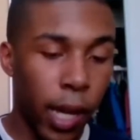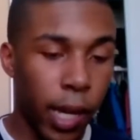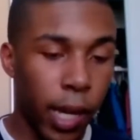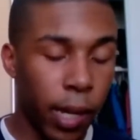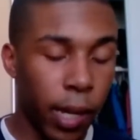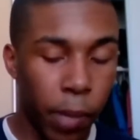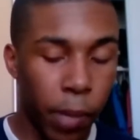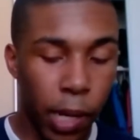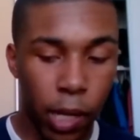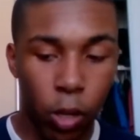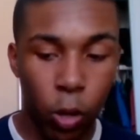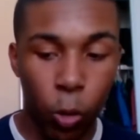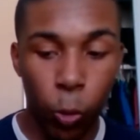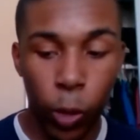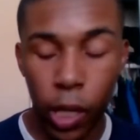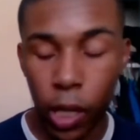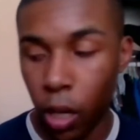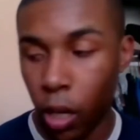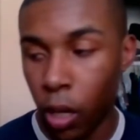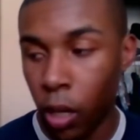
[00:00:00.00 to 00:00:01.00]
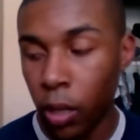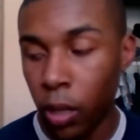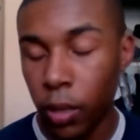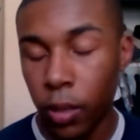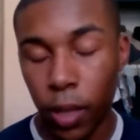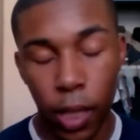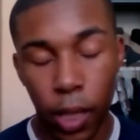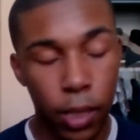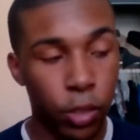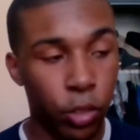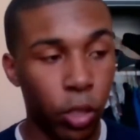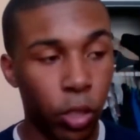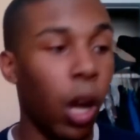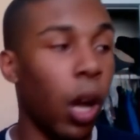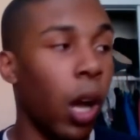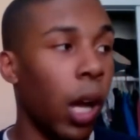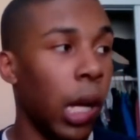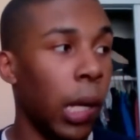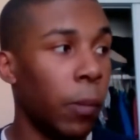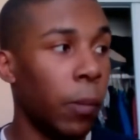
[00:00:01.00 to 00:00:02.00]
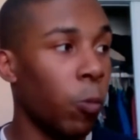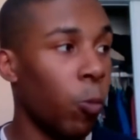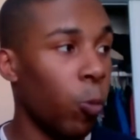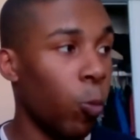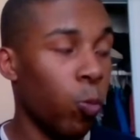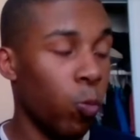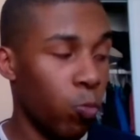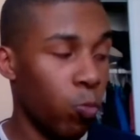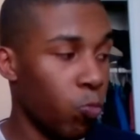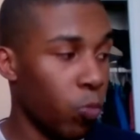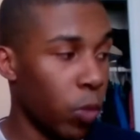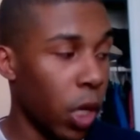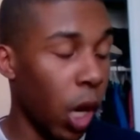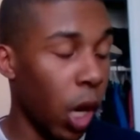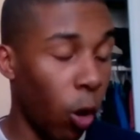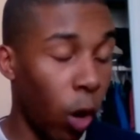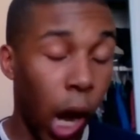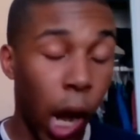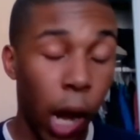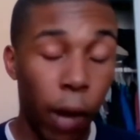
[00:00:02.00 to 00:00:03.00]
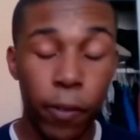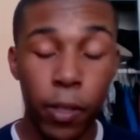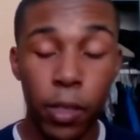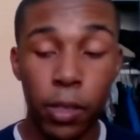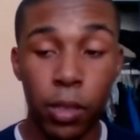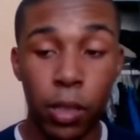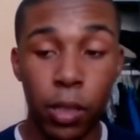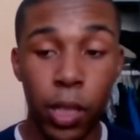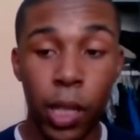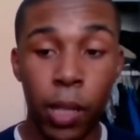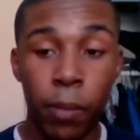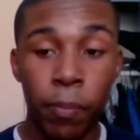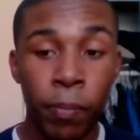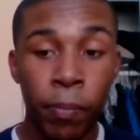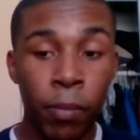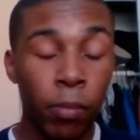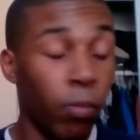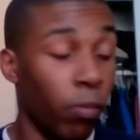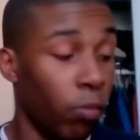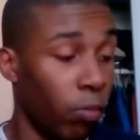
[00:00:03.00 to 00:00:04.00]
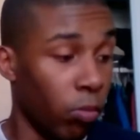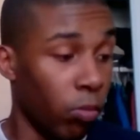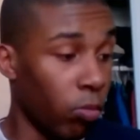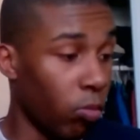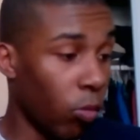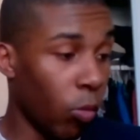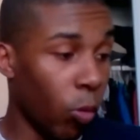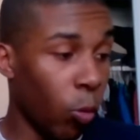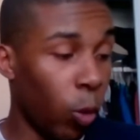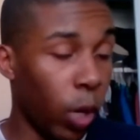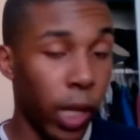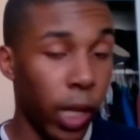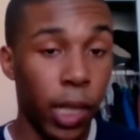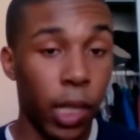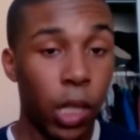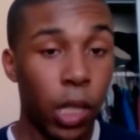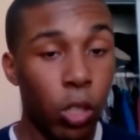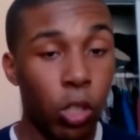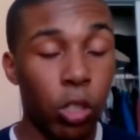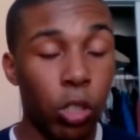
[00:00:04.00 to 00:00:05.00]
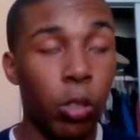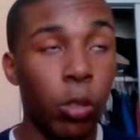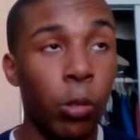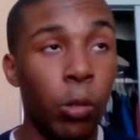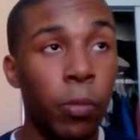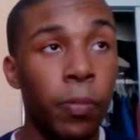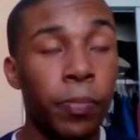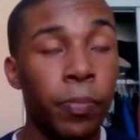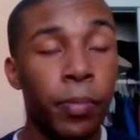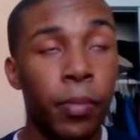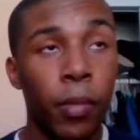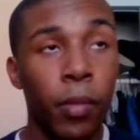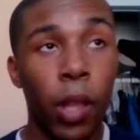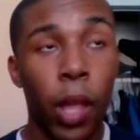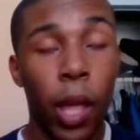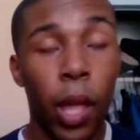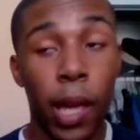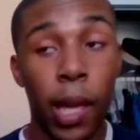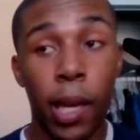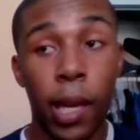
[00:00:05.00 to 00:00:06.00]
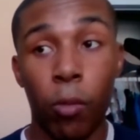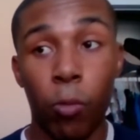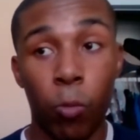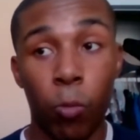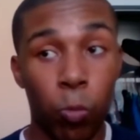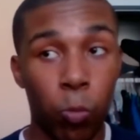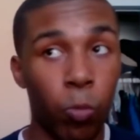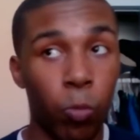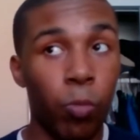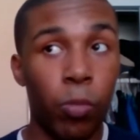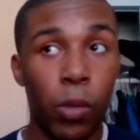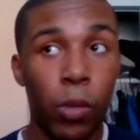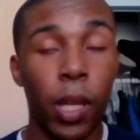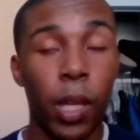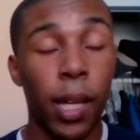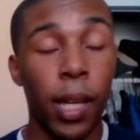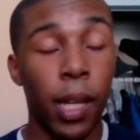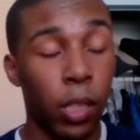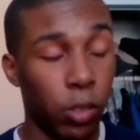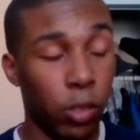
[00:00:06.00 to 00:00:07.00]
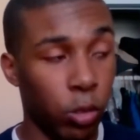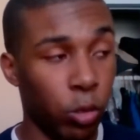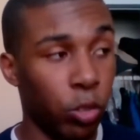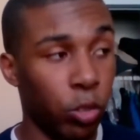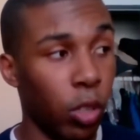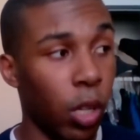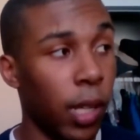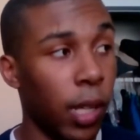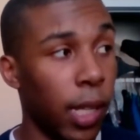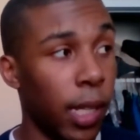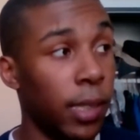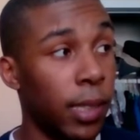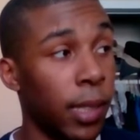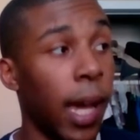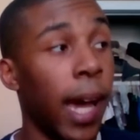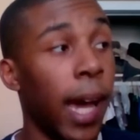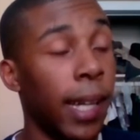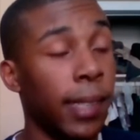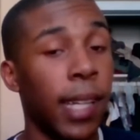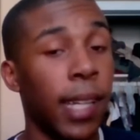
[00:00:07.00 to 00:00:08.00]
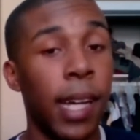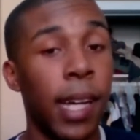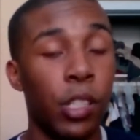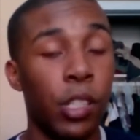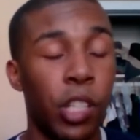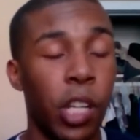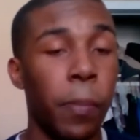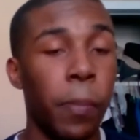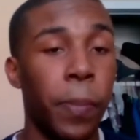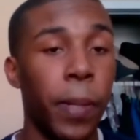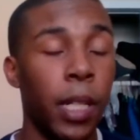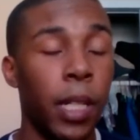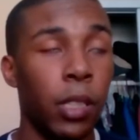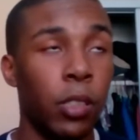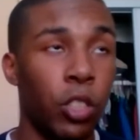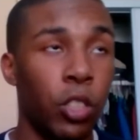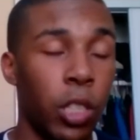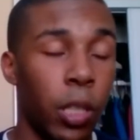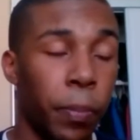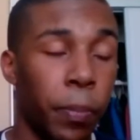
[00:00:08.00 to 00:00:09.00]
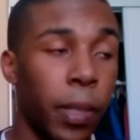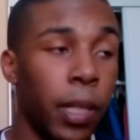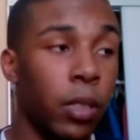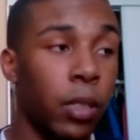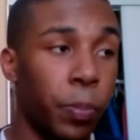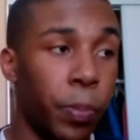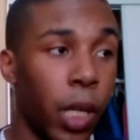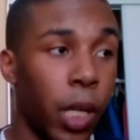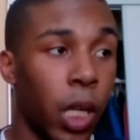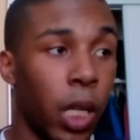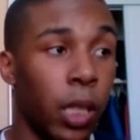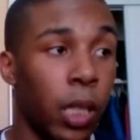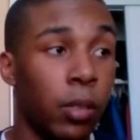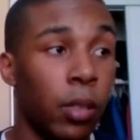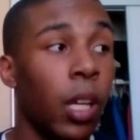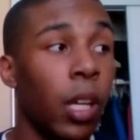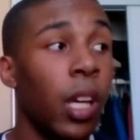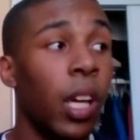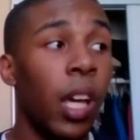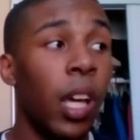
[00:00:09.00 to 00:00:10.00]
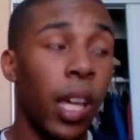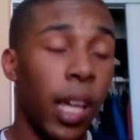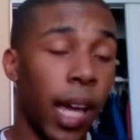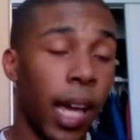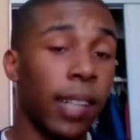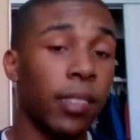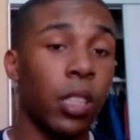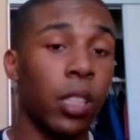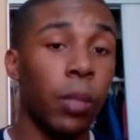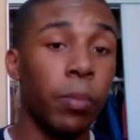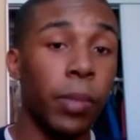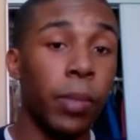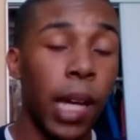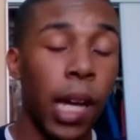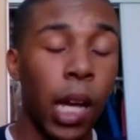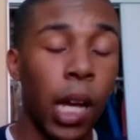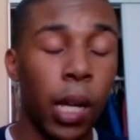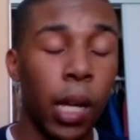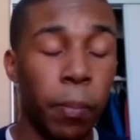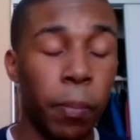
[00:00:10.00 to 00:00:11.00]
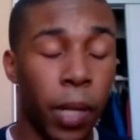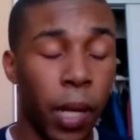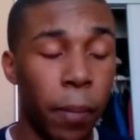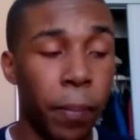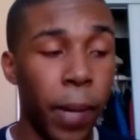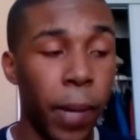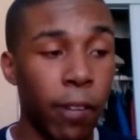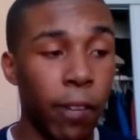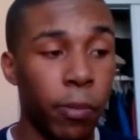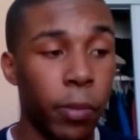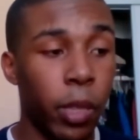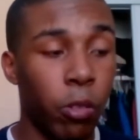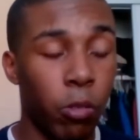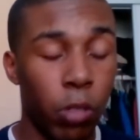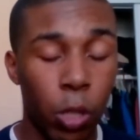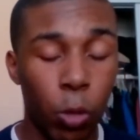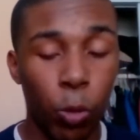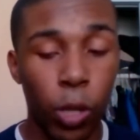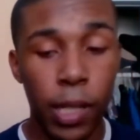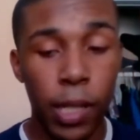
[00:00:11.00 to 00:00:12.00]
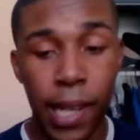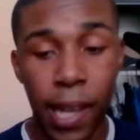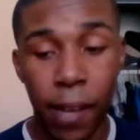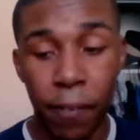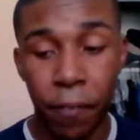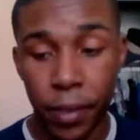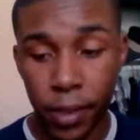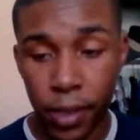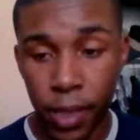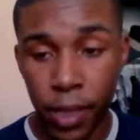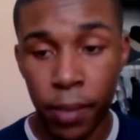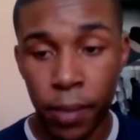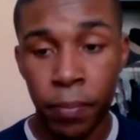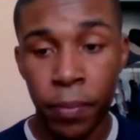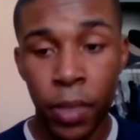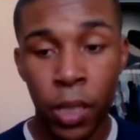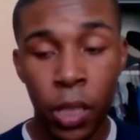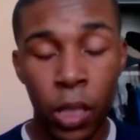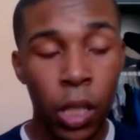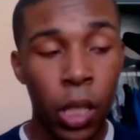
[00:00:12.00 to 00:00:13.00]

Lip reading: and Michael Winger, they saw, you know, obviously, what he could do. And they also saw that he has had championship experience. He has come back from a 3-1 deficit.